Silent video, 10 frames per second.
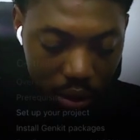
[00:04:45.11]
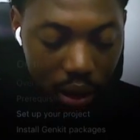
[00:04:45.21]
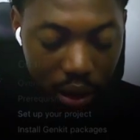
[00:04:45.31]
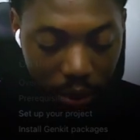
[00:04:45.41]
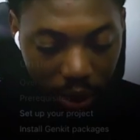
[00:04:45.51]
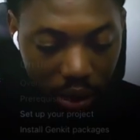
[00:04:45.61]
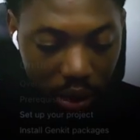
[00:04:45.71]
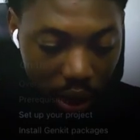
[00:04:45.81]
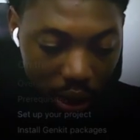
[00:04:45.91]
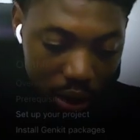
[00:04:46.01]
As I
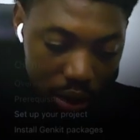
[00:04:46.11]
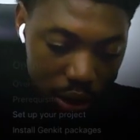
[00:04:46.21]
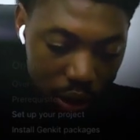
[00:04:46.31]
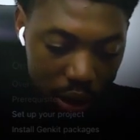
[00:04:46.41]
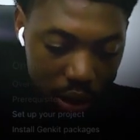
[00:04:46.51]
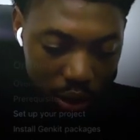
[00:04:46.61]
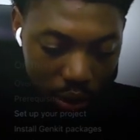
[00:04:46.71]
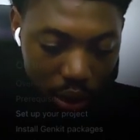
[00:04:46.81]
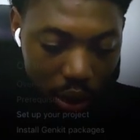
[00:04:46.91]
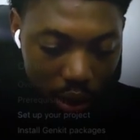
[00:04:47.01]
mentioned, I already installed it,
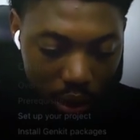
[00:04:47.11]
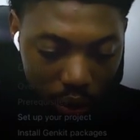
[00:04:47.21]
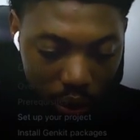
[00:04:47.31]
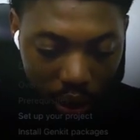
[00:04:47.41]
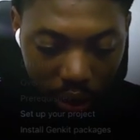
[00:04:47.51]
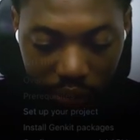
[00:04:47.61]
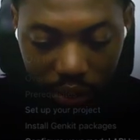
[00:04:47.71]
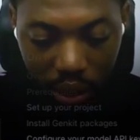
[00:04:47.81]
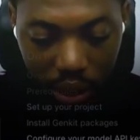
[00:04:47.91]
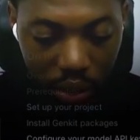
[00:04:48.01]
so this will take few
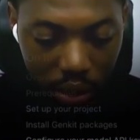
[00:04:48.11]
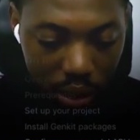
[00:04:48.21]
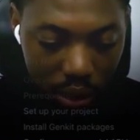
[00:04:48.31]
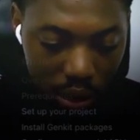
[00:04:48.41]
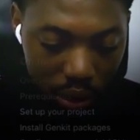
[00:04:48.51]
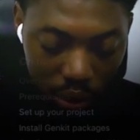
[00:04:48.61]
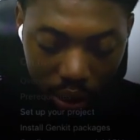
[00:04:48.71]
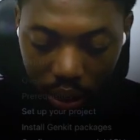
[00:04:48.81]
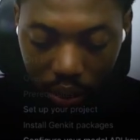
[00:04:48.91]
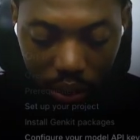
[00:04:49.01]
seconds to
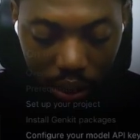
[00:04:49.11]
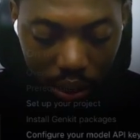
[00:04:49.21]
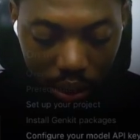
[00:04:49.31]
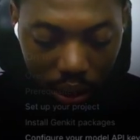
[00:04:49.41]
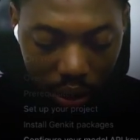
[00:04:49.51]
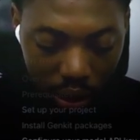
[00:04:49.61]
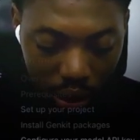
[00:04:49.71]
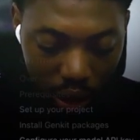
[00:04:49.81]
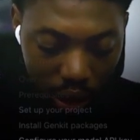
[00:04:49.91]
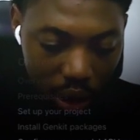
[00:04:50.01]
check through the
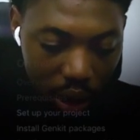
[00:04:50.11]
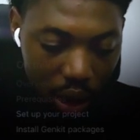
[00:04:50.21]
installation, then